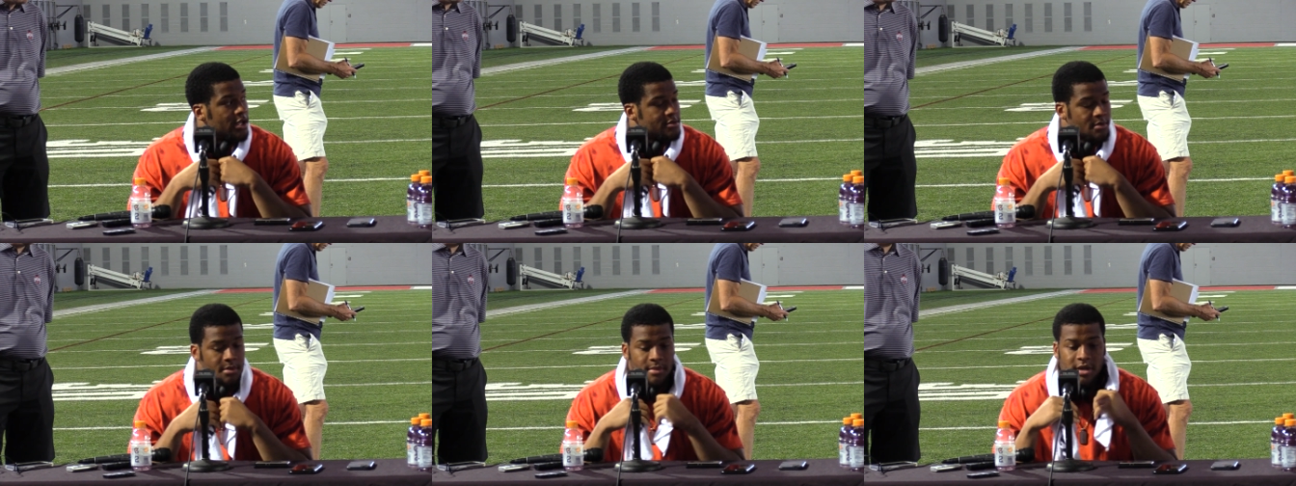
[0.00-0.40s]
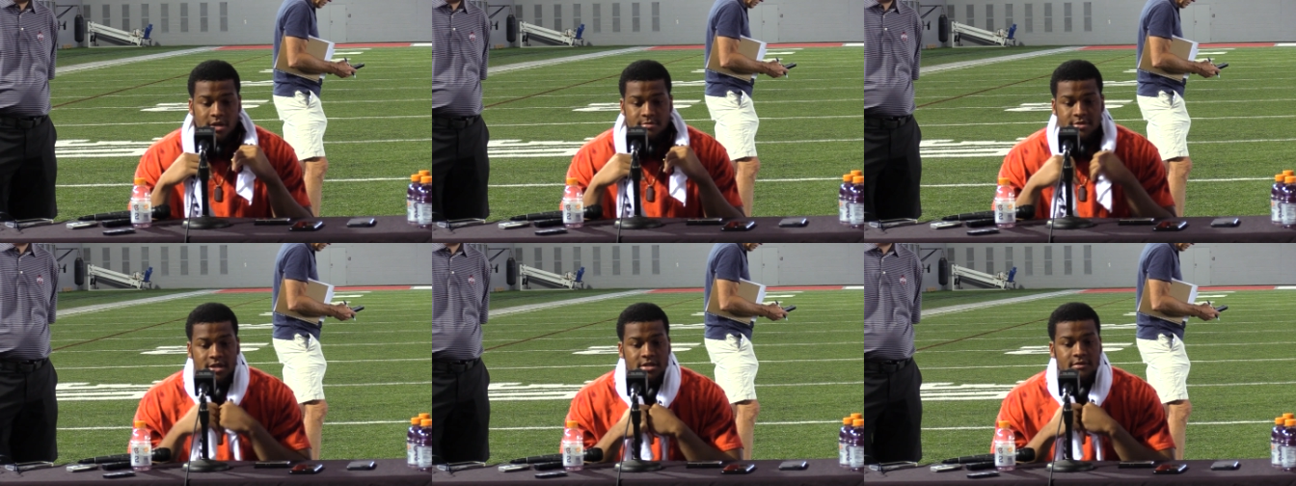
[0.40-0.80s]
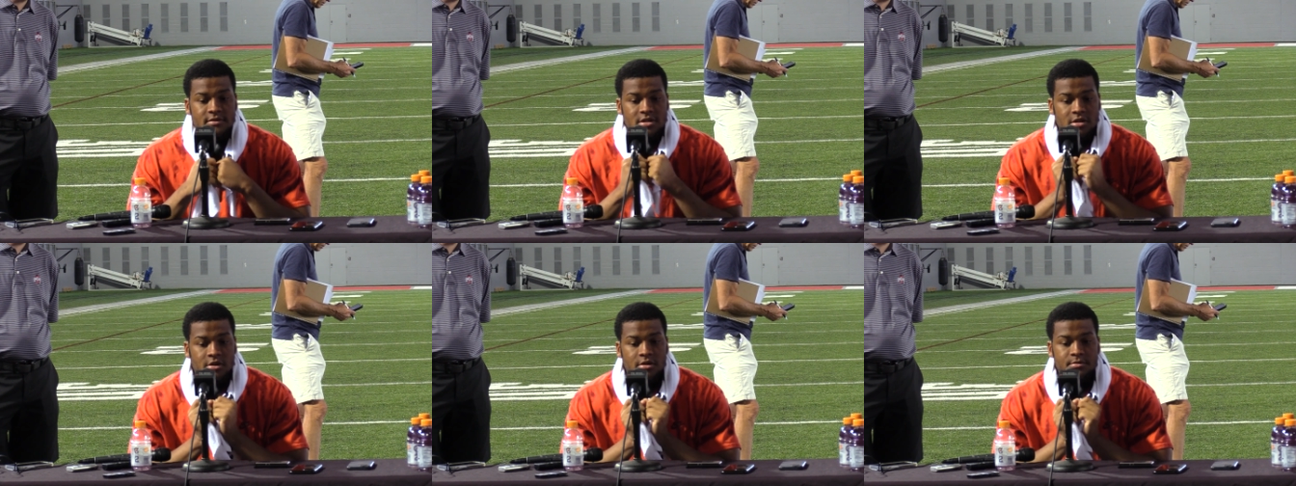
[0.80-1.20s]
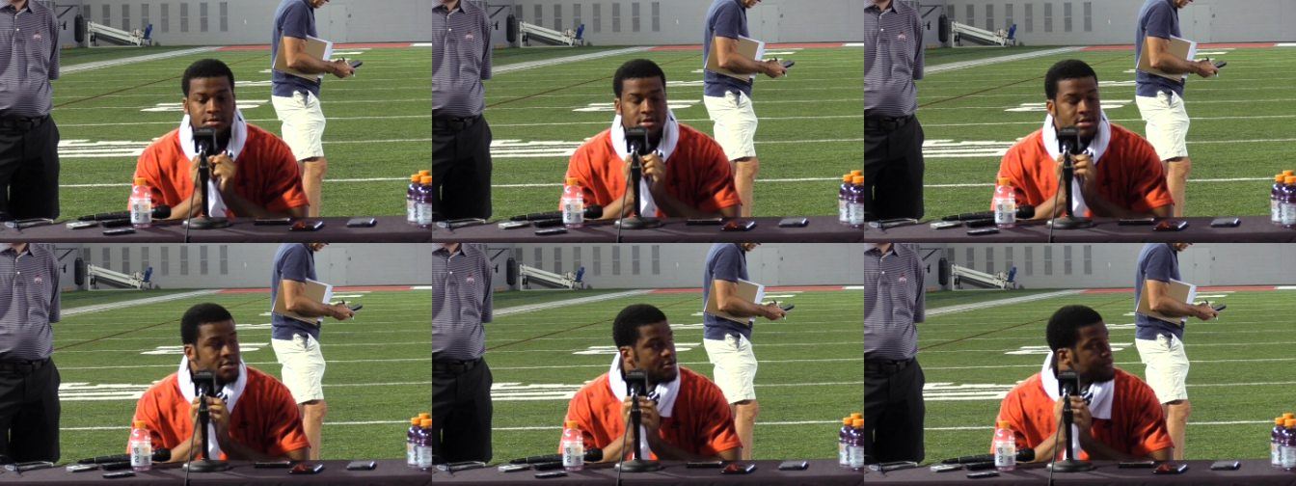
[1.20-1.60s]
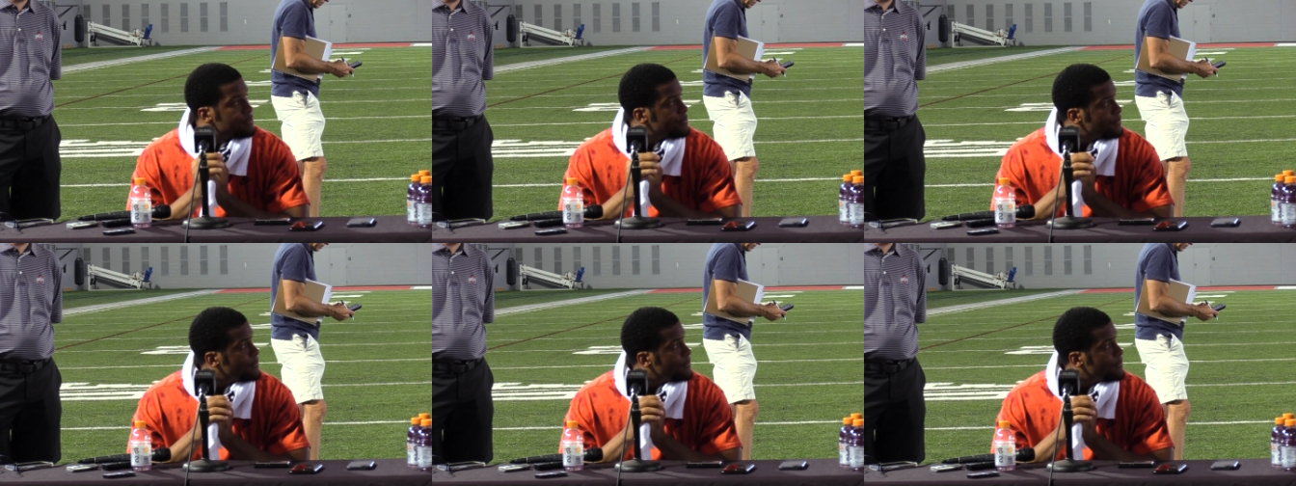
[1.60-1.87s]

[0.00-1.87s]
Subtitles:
That's my main objective, is to learn the position.